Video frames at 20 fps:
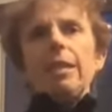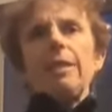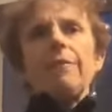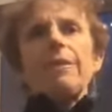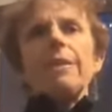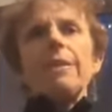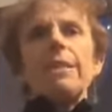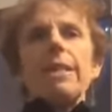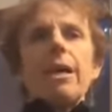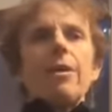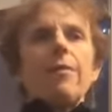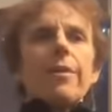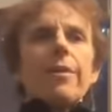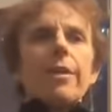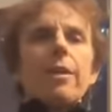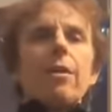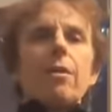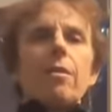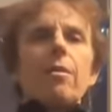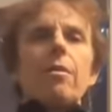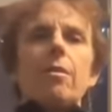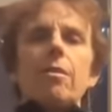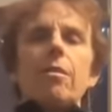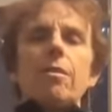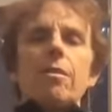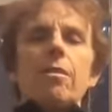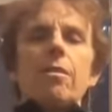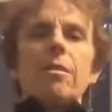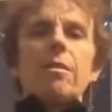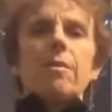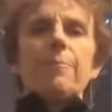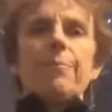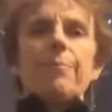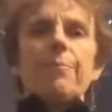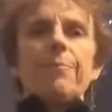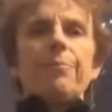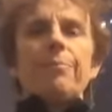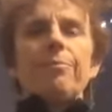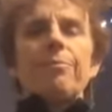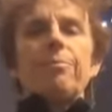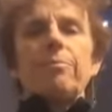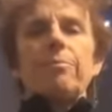even down the arm.